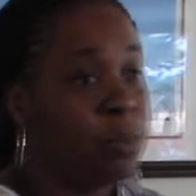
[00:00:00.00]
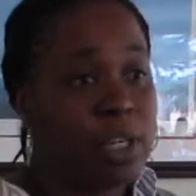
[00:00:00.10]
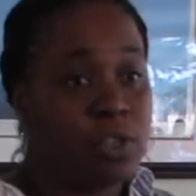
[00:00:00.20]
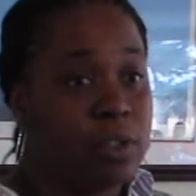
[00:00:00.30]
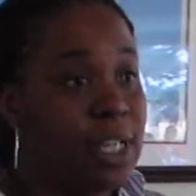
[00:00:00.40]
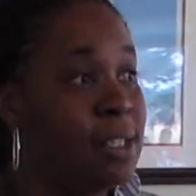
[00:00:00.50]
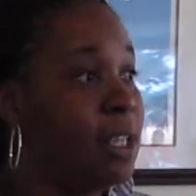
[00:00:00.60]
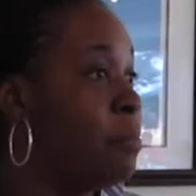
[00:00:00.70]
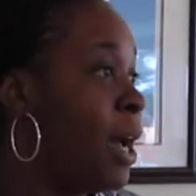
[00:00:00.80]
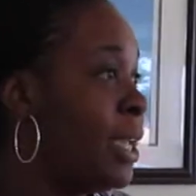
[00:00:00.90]
special needs,
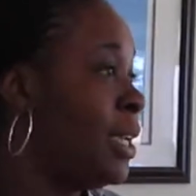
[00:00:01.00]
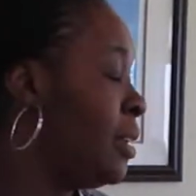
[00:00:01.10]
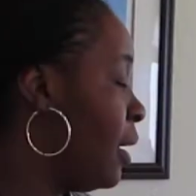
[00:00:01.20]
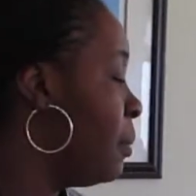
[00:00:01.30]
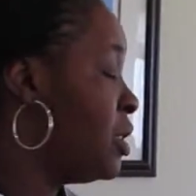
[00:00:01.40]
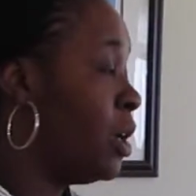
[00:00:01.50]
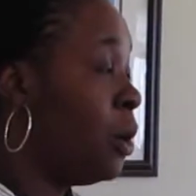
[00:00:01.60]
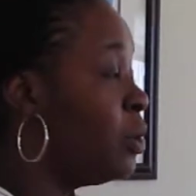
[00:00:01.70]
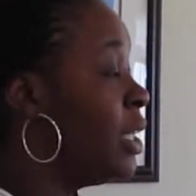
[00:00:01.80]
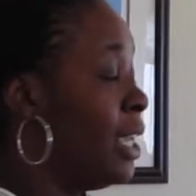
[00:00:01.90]
and my income is the
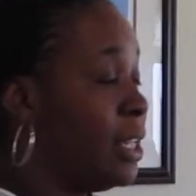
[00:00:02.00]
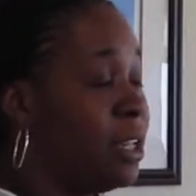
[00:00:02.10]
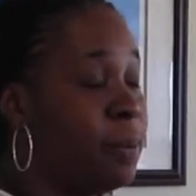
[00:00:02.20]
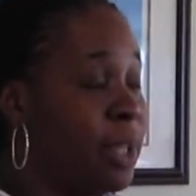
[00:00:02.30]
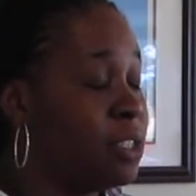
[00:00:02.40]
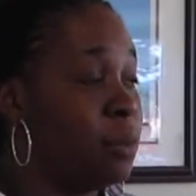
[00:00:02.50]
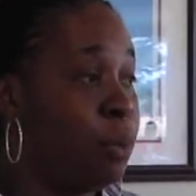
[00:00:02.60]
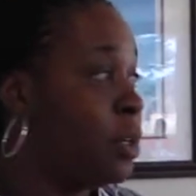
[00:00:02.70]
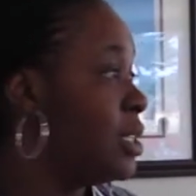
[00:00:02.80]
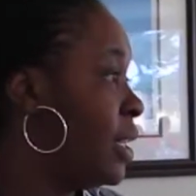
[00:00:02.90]
only income that
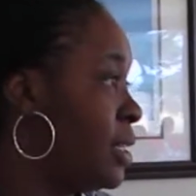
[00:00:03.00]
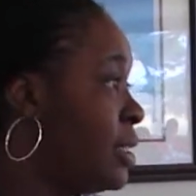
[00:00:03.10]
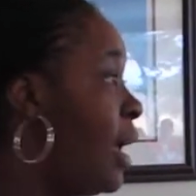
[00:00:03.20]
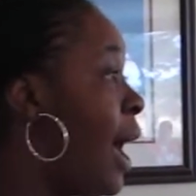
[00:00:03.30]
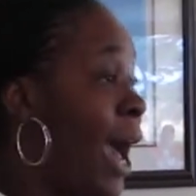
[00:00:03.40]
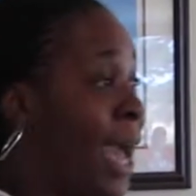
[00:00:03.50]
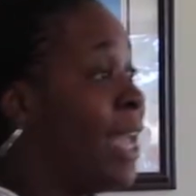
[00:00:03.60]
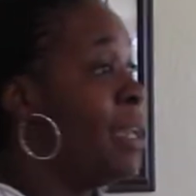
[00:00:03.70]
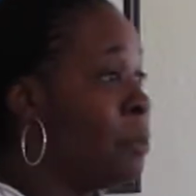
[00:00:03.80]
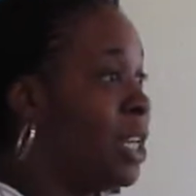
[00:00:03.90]
supports this. I
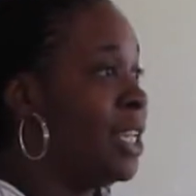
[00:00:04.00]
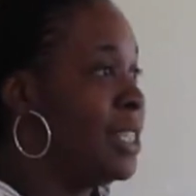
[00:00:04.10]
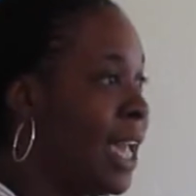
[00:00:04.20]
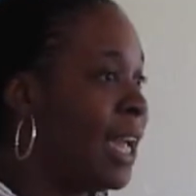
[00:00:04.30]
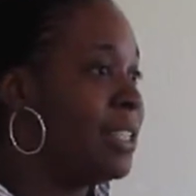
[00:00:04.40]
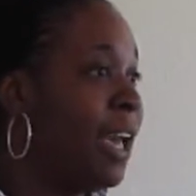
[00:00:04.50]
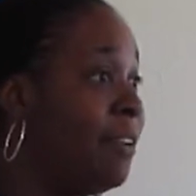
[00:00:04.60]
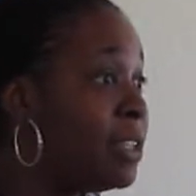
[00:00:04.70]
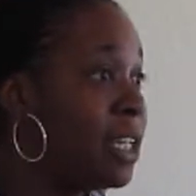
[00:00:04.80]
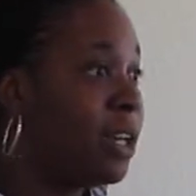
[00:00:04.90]
am going to get taxed
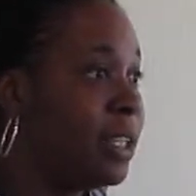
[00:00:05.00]
heavily on